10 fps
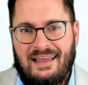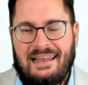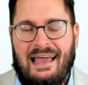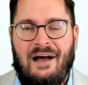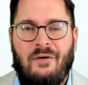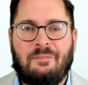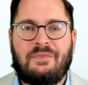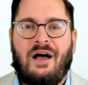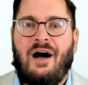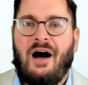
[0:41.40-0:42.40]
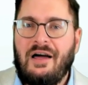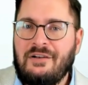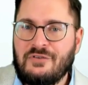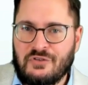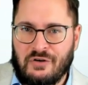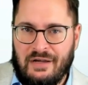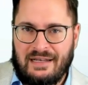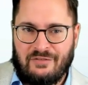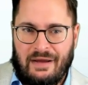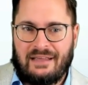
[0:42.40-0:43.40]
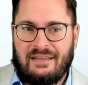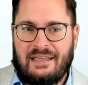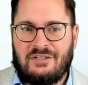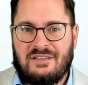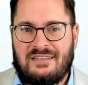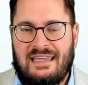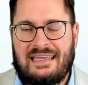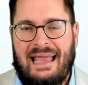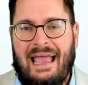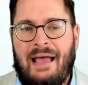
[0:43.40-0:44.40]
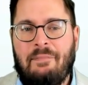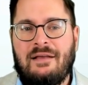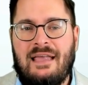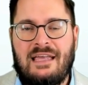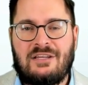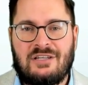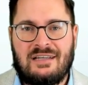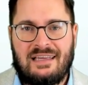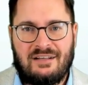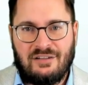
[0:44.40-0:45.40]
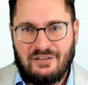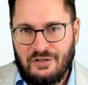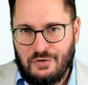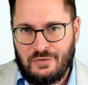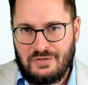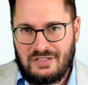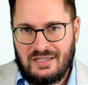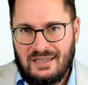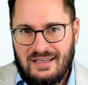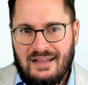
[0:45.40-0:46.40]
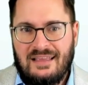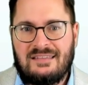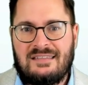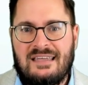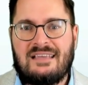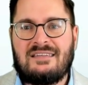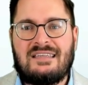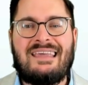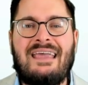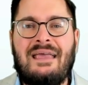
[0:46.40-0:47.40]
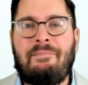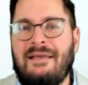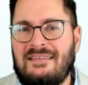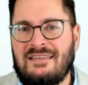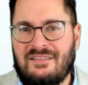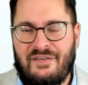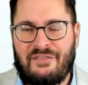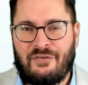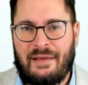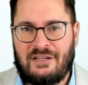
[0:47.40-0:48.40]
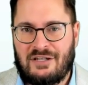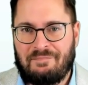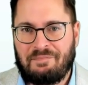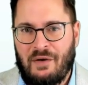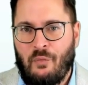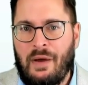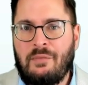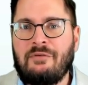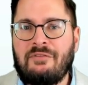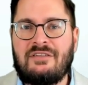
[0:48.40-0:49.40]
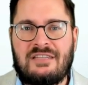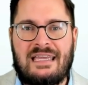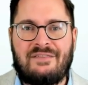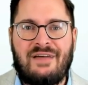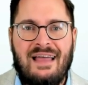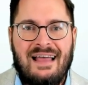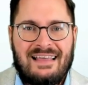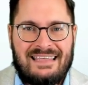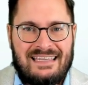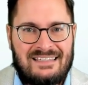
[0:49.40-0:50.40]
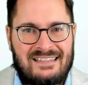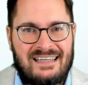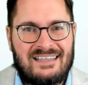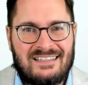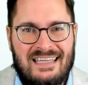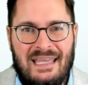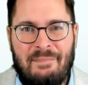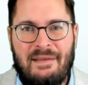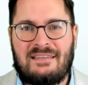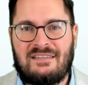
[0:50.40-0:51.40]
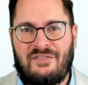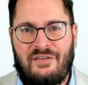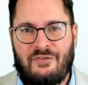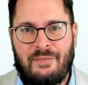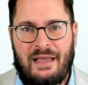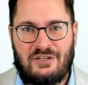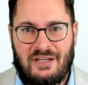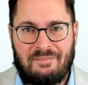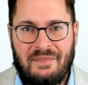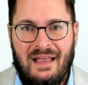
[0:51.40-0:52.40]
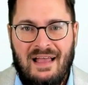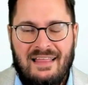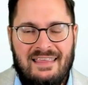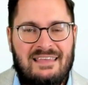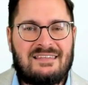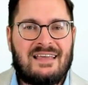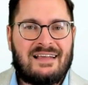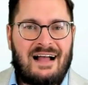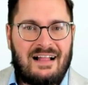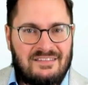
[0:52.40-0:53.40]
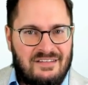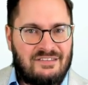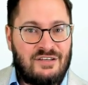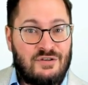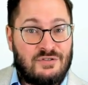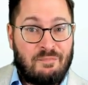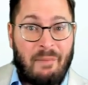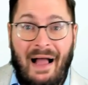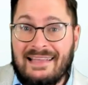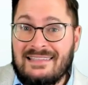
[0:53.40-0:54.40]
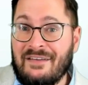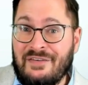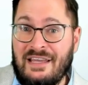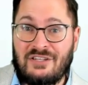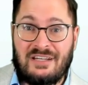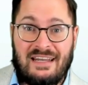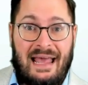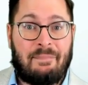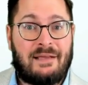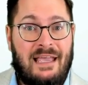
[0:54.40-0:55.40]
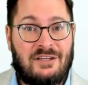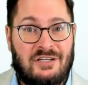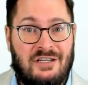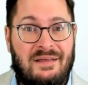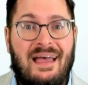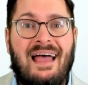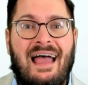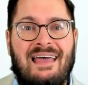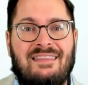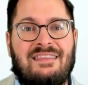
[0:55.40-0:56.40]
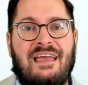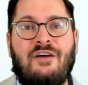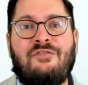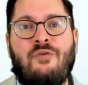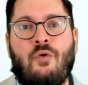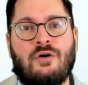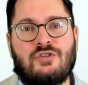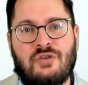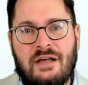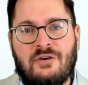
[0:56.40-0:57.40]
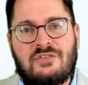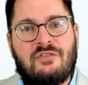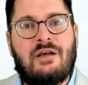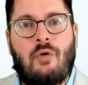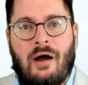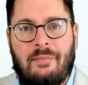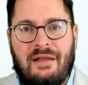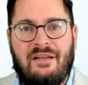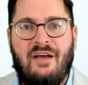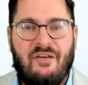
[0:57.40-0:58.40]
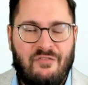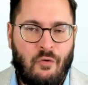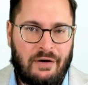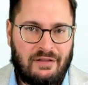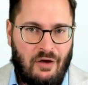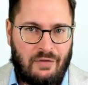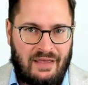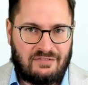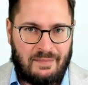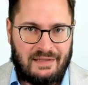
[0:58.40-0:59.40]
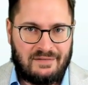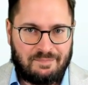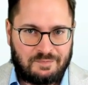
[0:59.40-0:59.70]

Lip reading: Now, under TRID and Regulation Z, an application includes 6 key pieces of information. And when we receive these 6 key pieces of information, this constitutes by definition an application and therefore triggers the requirement for a loan estimate.